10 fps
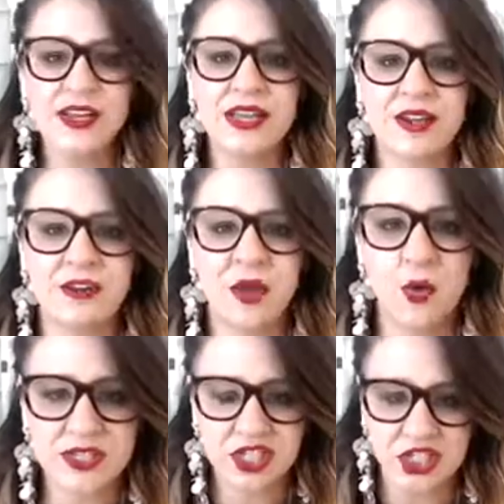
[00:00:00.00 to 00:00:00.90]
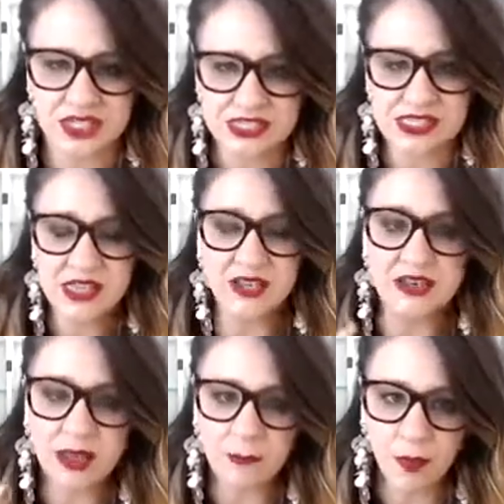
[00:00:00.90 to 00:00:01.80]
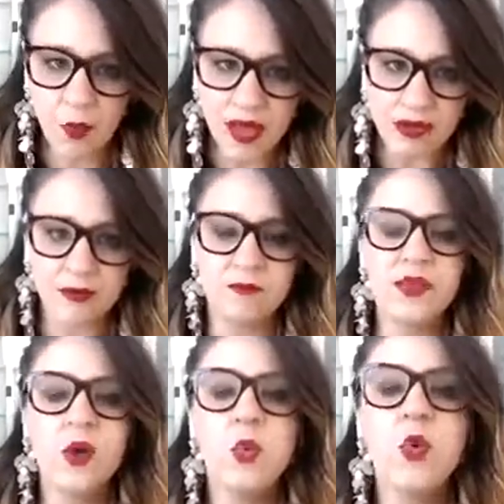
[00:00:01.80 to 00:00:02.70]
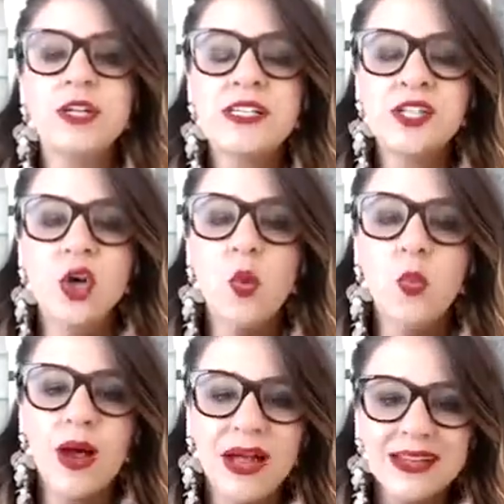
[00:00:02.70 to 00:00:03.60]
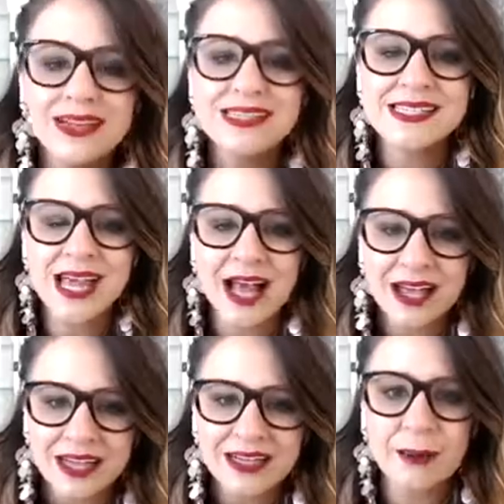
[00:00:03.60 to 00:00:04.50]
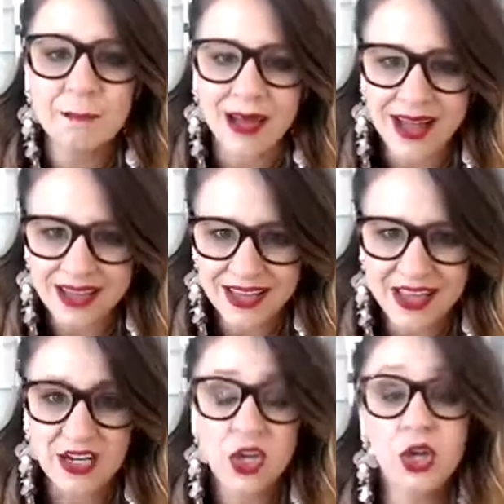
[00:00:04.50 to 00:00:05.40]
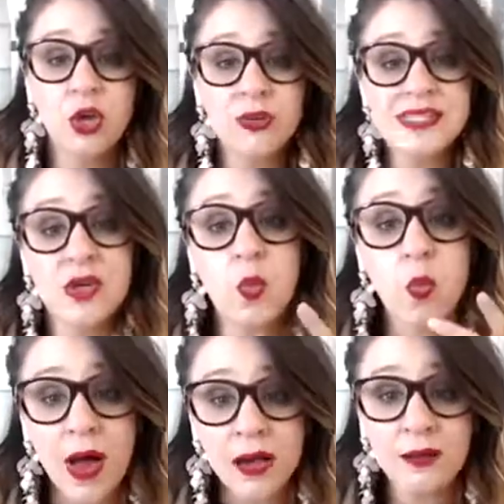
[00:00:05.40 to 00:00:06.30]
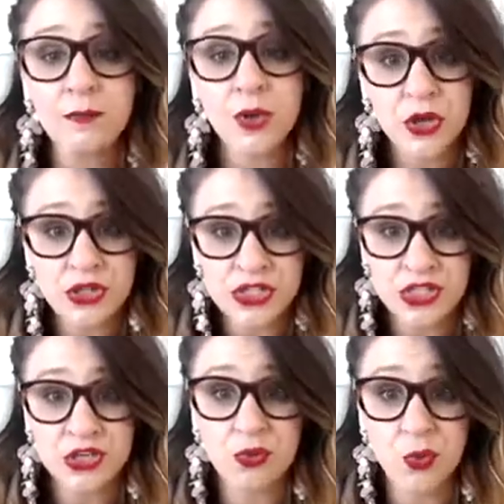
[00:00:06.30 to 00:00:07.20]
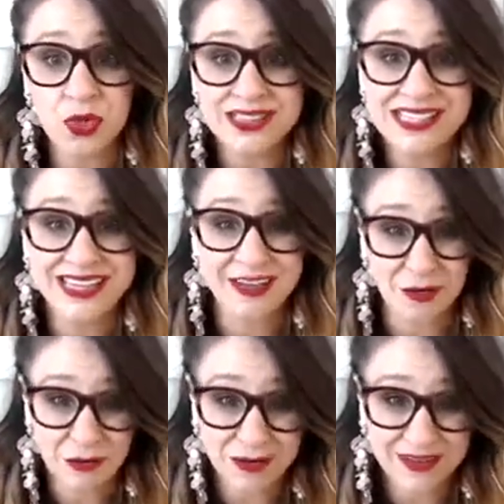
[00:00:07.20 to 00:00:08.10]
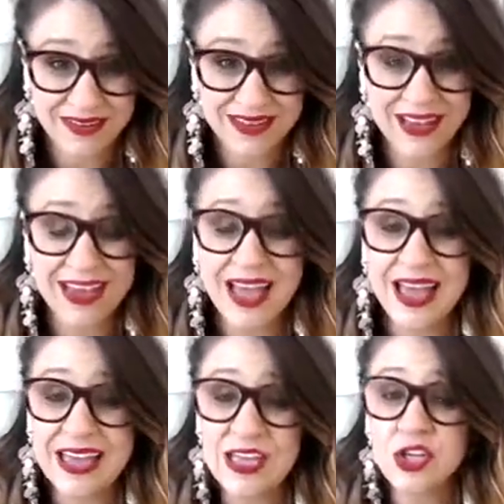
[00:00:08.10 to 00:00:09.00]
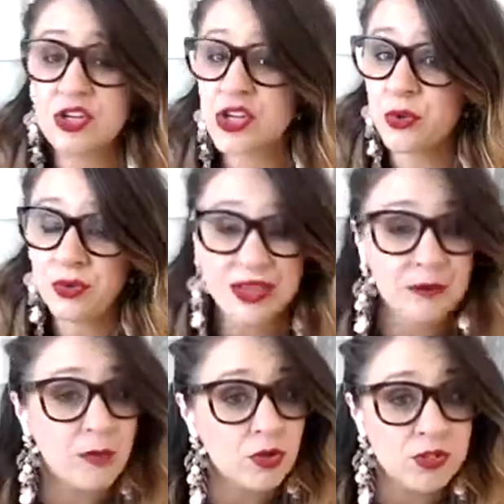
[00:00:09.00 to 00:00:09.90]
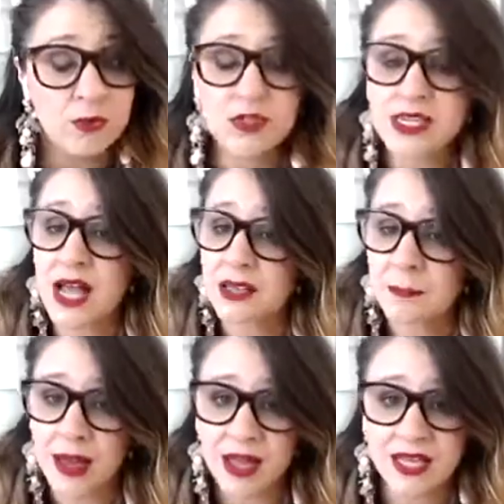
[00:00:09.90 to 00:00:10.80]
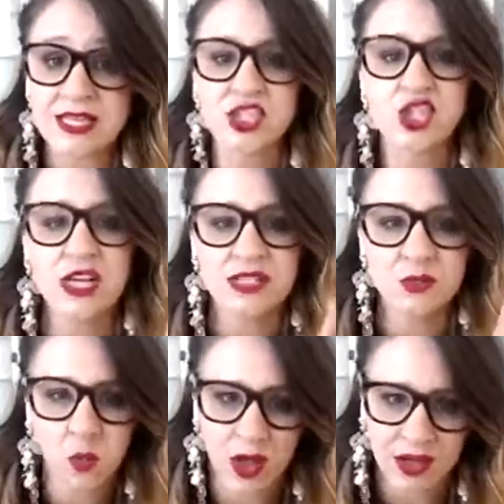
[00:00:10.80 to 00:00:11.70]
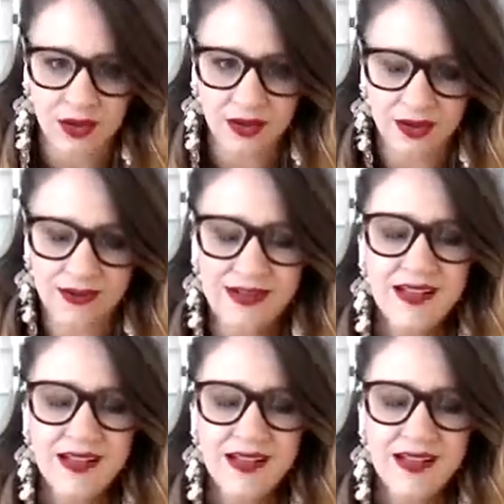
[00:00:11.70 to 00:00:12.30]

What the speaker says: So here are the questions. Number 1, what is your 1 target market? Who is the 1 person you want to help? Okay, you don't need multiple target markets, just 1.